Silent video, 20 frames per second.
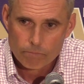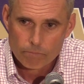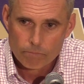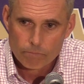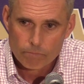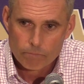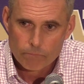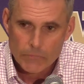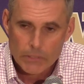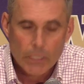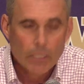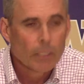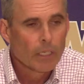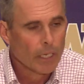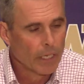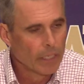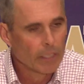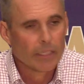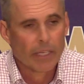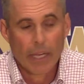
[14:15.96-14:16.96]

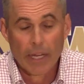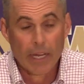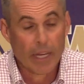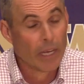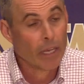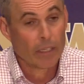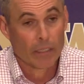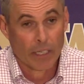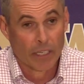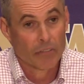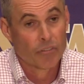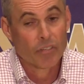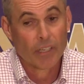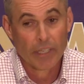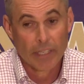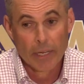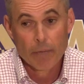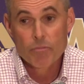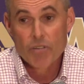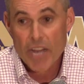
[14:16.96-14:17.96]
Like I
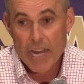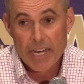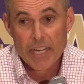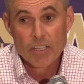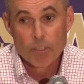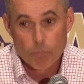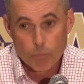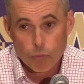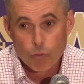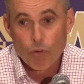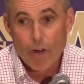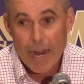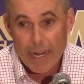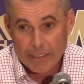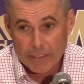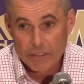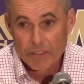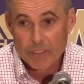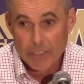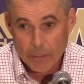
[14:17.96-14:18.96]
said, MJ is
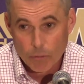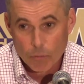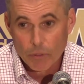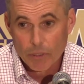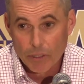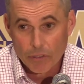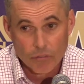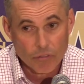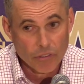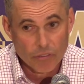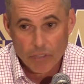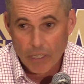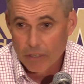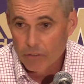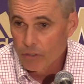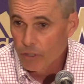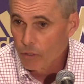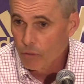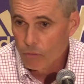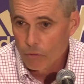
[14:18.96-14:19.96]
practicing with us. He's
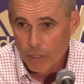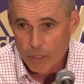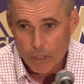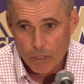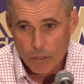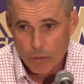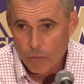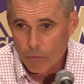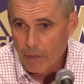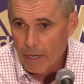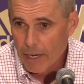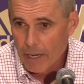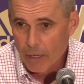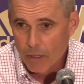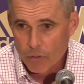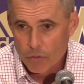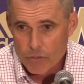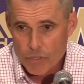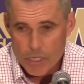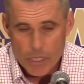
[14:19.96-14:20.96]
out there running
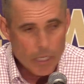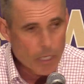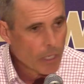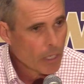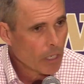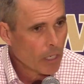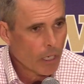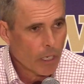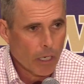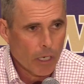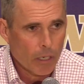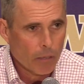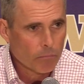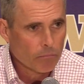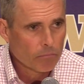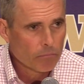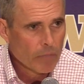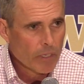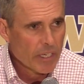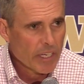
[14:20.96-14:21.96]
around.
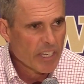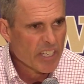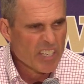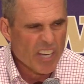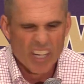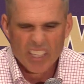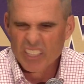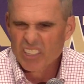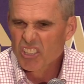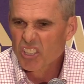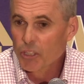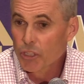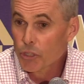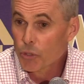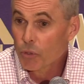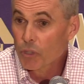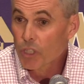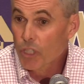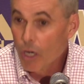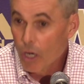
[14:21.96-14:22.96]
He's not necessarily
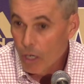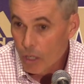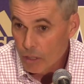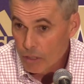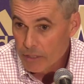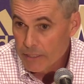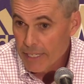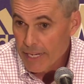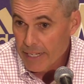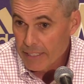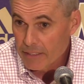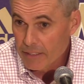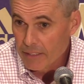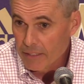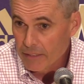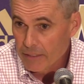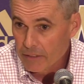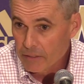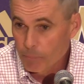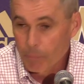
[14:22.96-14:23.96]
doing contact
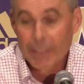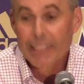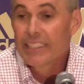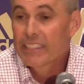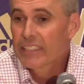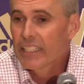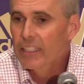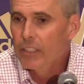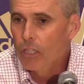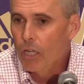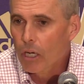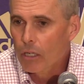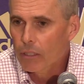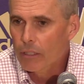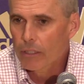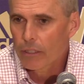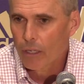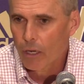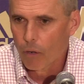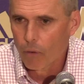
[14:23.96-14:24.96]
things, but he's in,
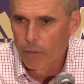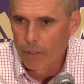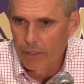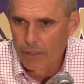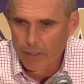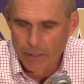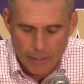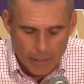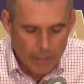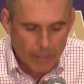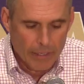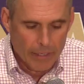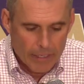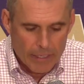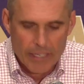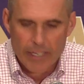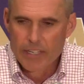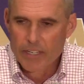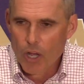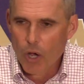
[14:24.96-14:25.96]
you know,
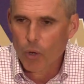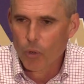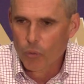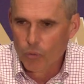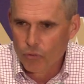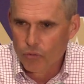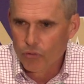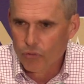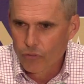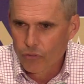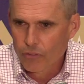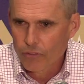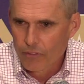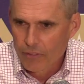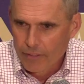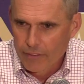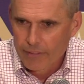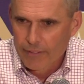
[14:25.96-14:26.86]
he knows